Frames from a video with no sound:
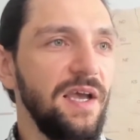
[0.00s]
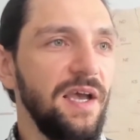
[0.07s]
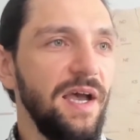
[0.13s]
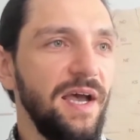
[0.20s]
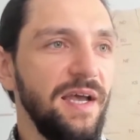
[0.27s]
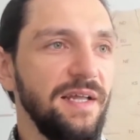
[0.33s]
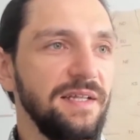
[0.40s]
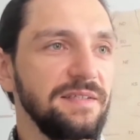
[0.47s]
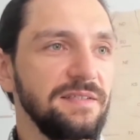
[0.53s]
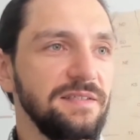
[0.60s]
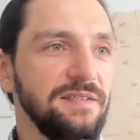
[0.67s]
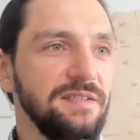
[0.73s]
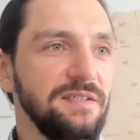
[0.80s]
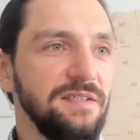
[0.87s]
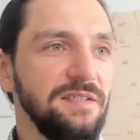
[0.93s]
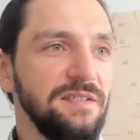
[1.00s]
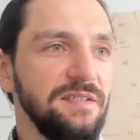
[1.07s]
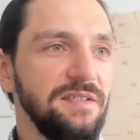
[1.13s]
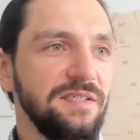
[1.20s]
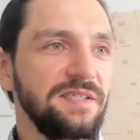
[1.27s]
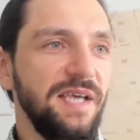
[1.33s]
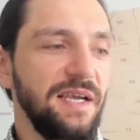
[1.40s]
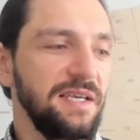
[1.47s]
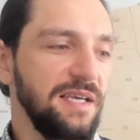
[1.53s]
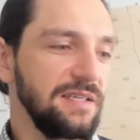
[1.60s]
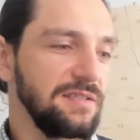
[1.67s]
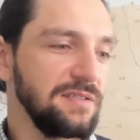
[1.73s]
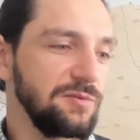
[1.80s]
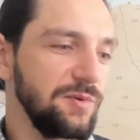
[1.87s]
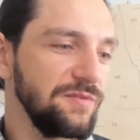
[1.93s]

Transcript: And the second,